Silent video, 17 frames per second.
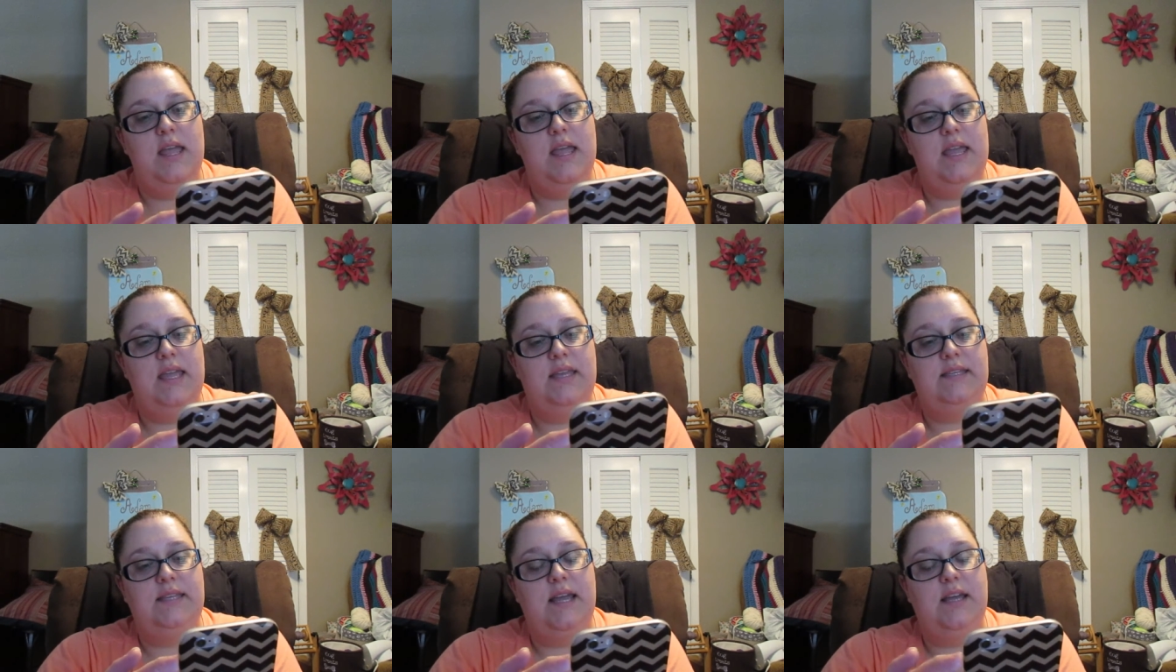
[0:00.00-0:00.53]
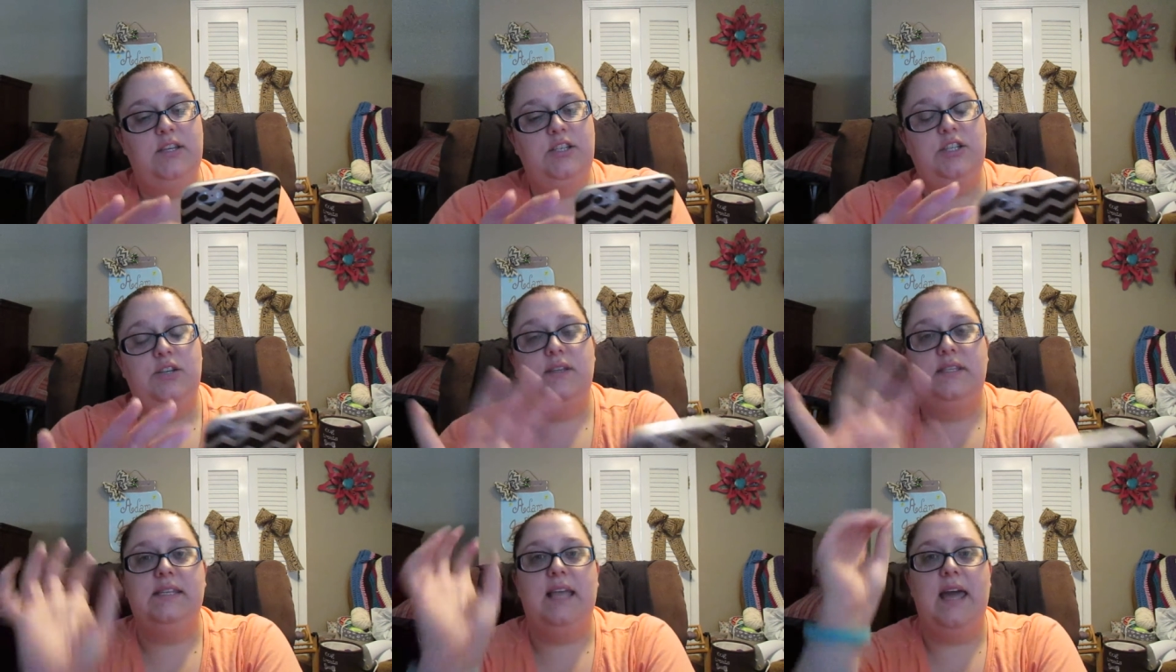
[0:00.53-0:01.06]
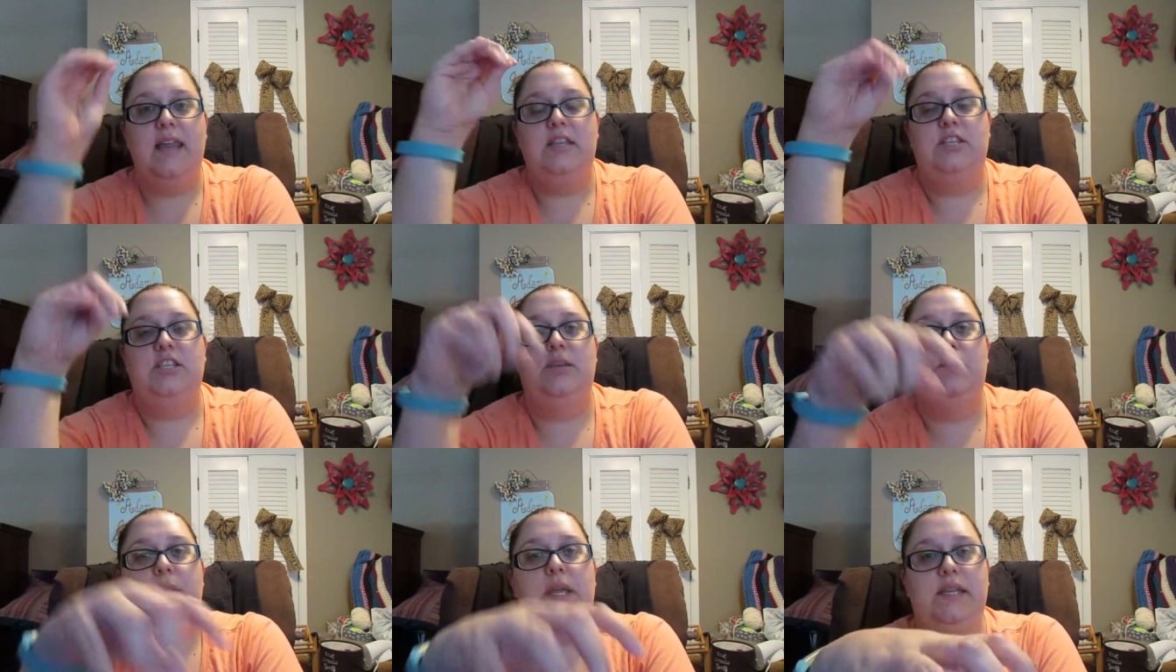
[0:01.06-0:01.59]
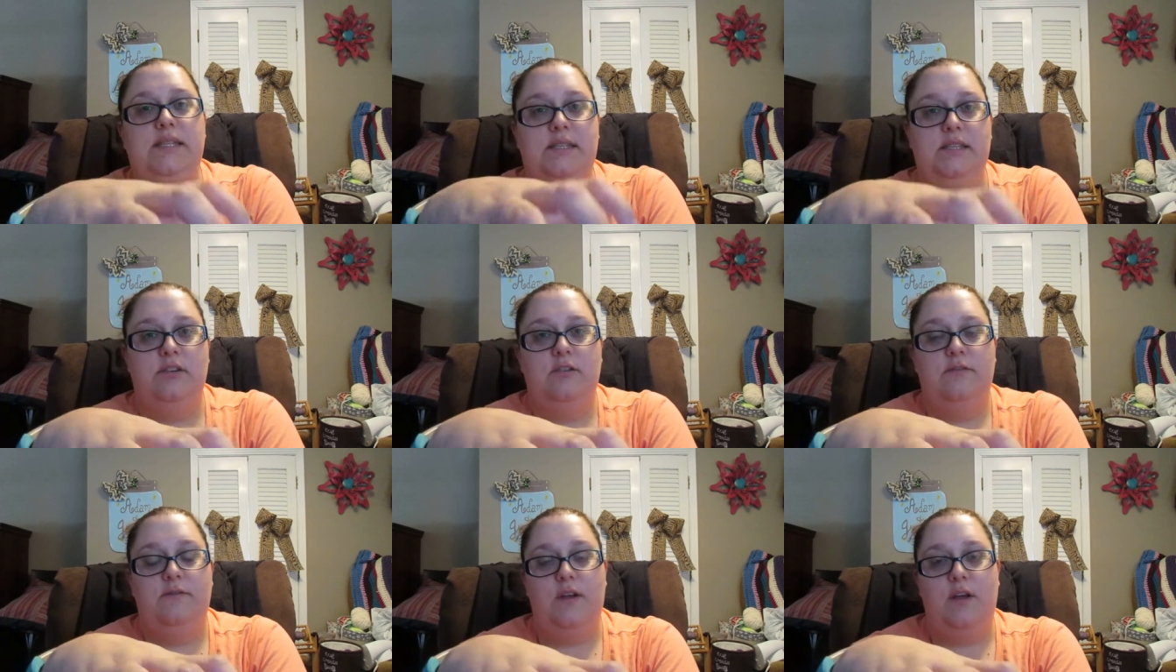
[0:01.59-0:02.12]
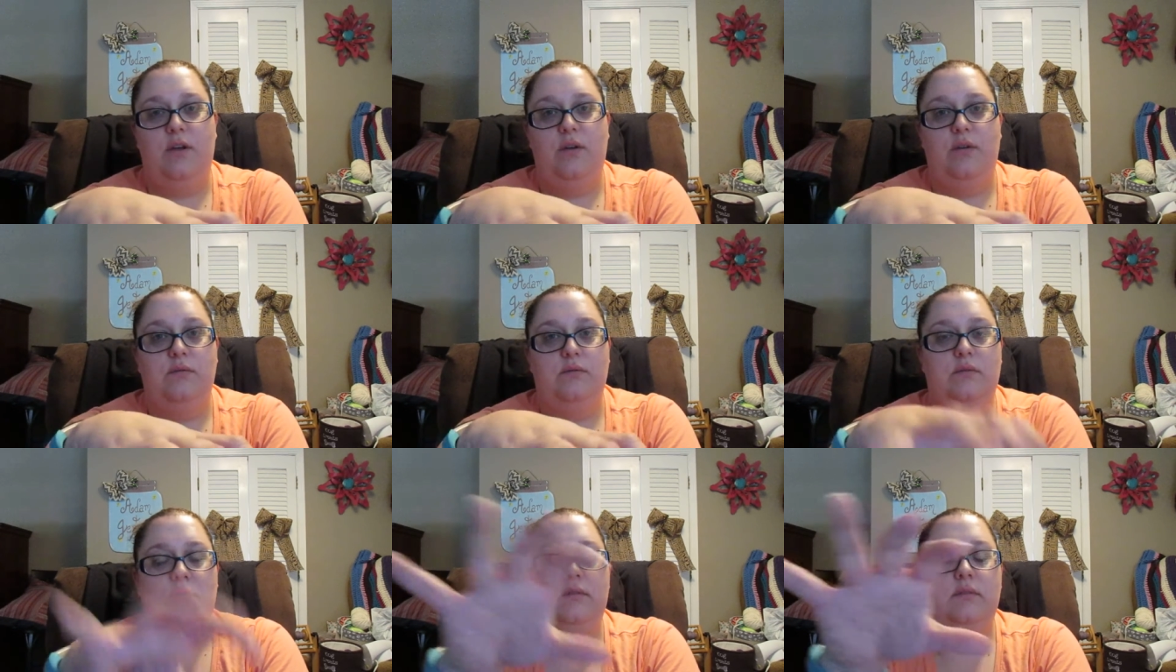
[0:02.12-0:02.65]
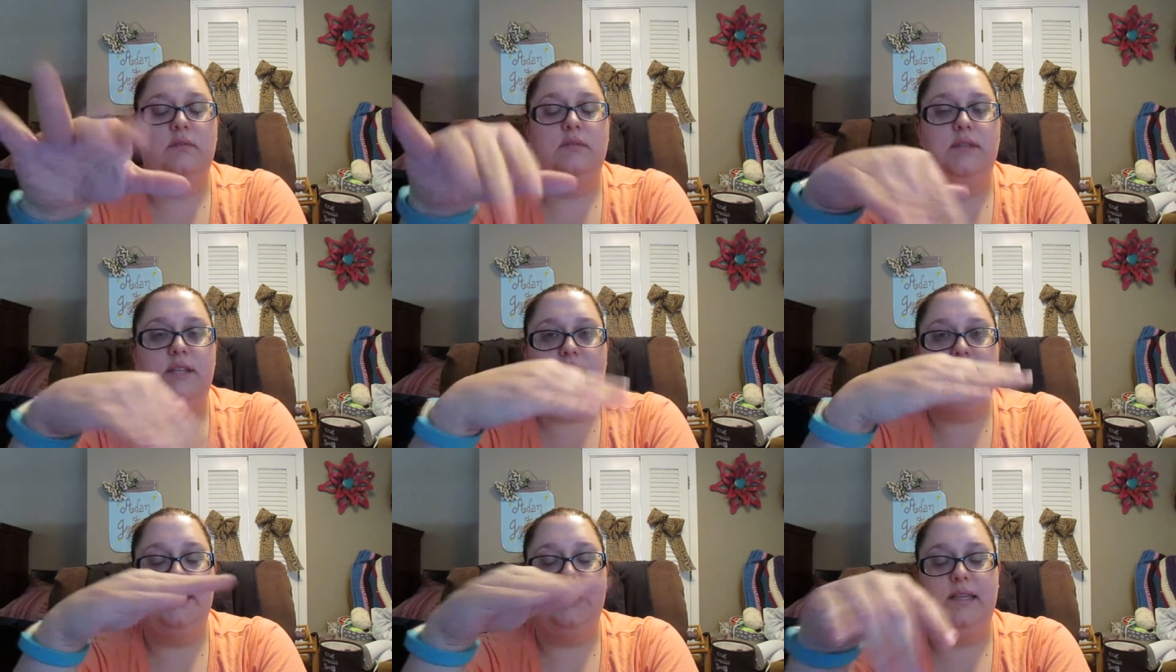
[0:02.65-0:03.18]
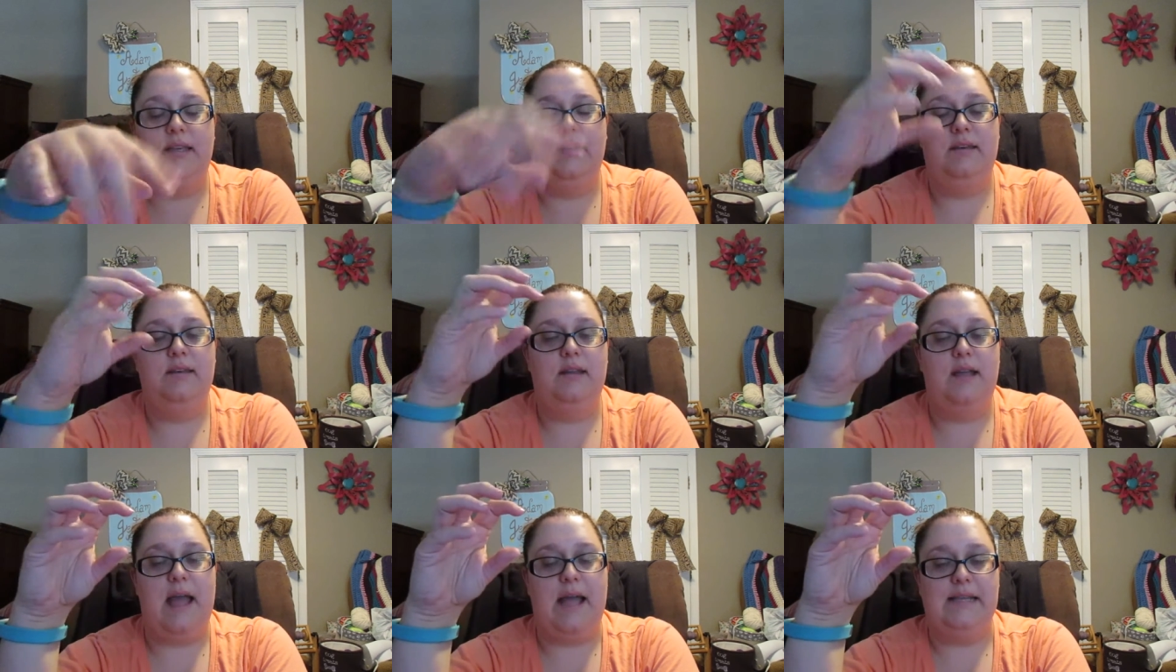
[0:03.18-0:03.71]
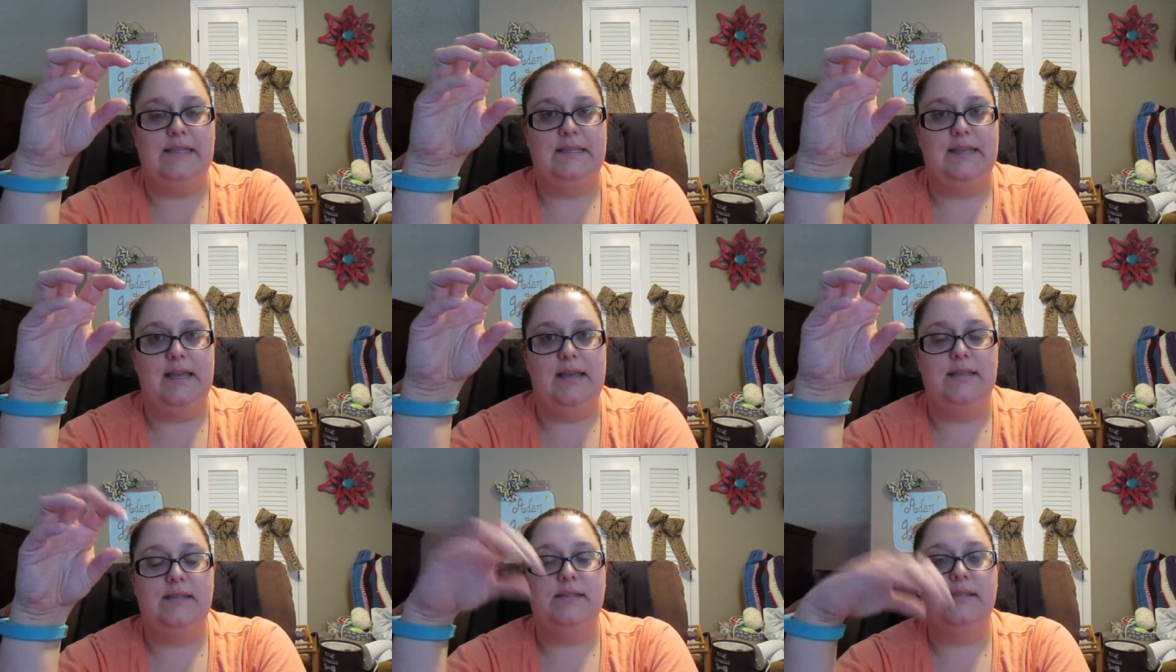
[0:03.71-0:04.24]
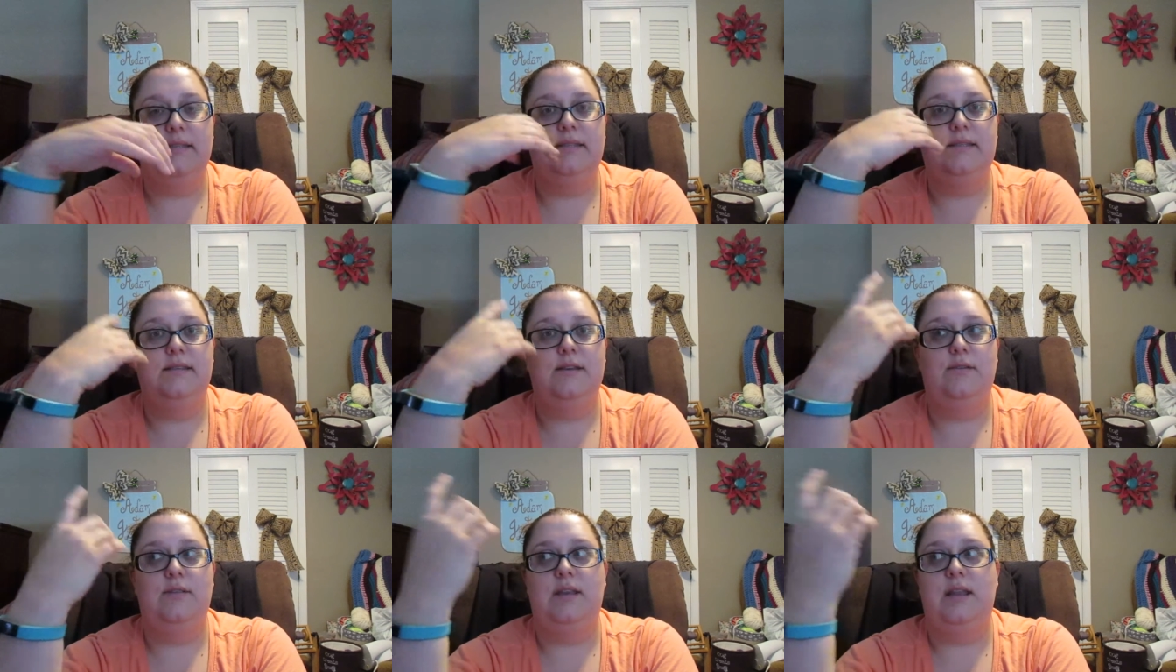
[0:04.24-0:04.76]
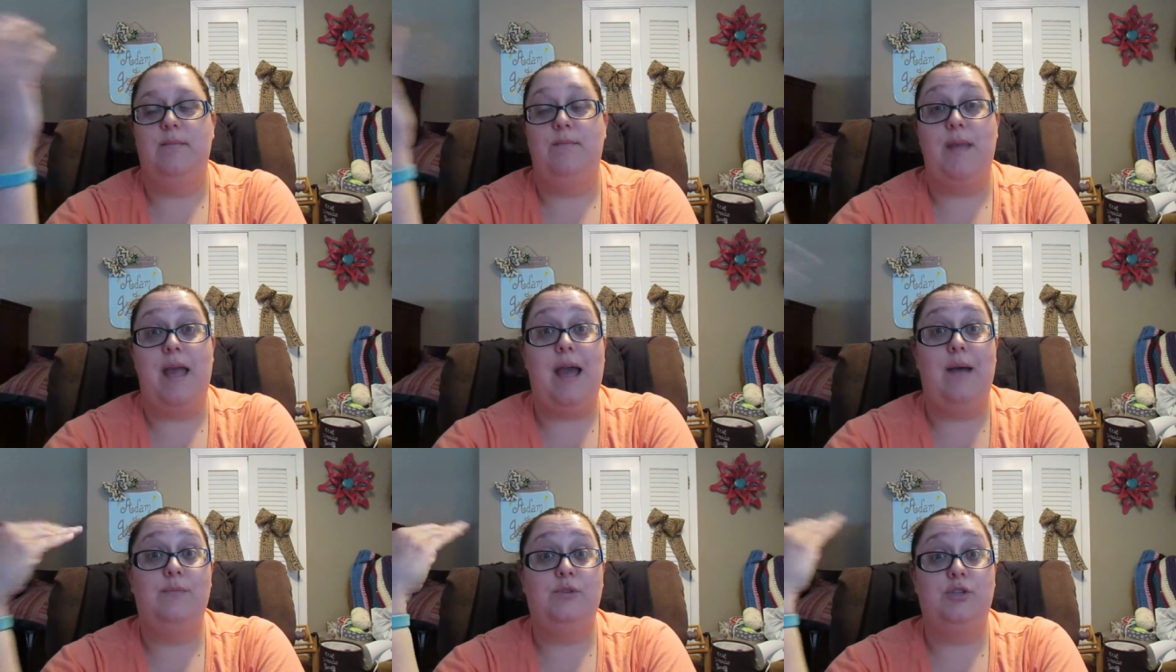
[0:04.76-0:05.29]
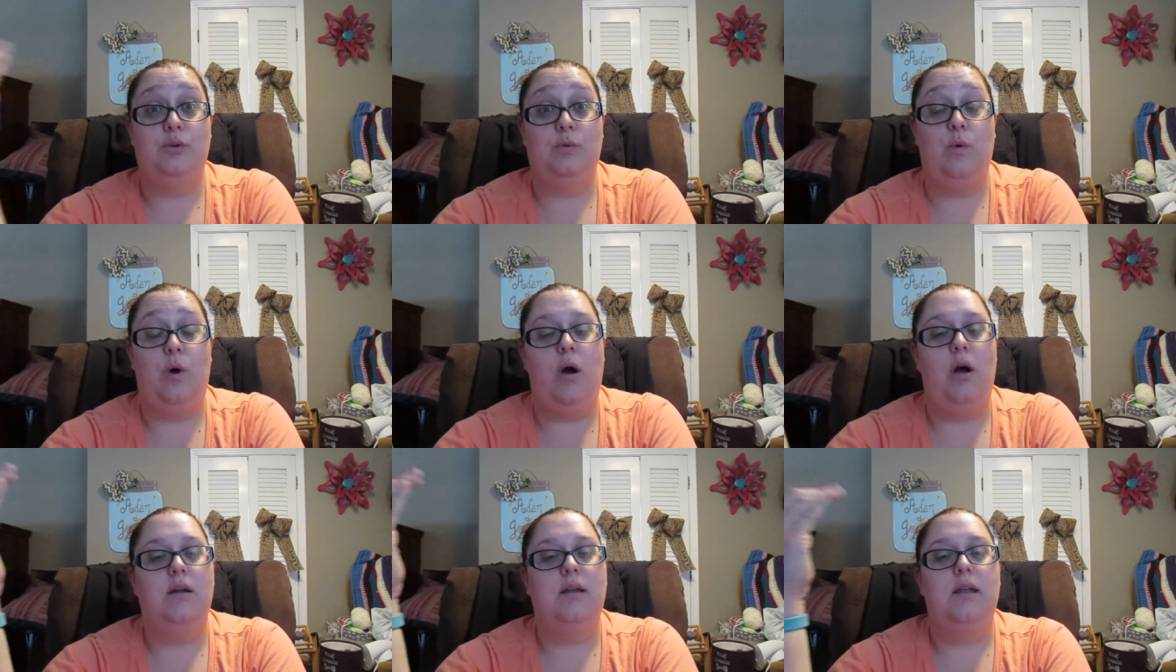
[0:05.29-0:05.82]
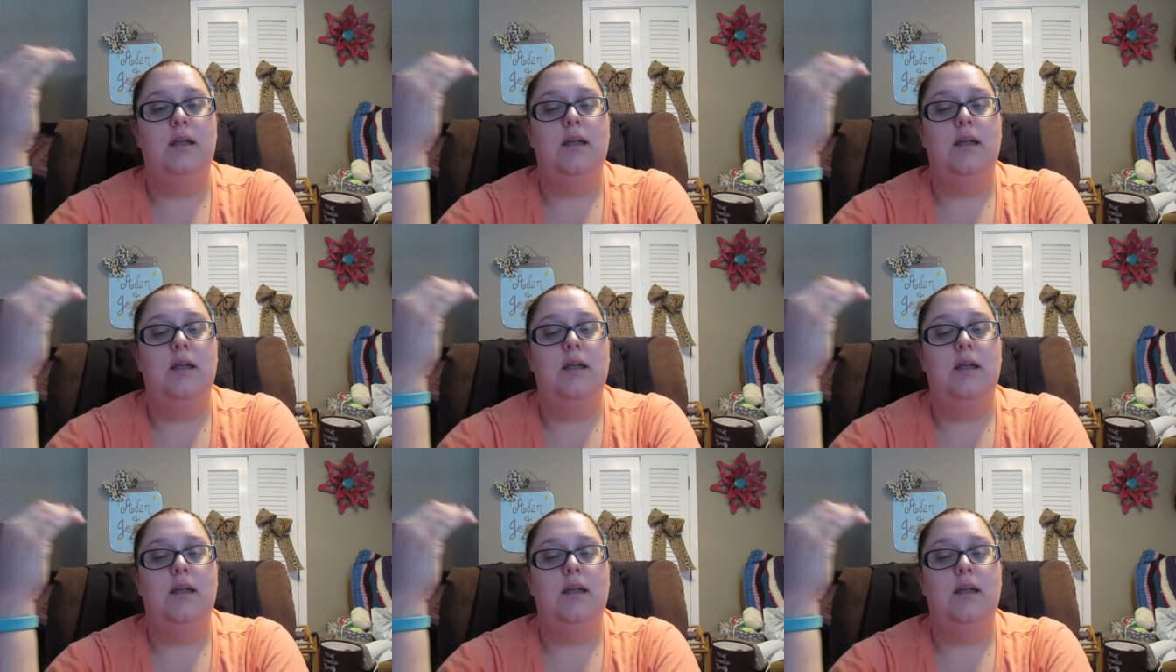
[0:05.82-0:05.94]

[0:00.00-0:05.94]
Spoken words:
It tells you, it's got a GPS in your phone that it can access so that it maps your walk.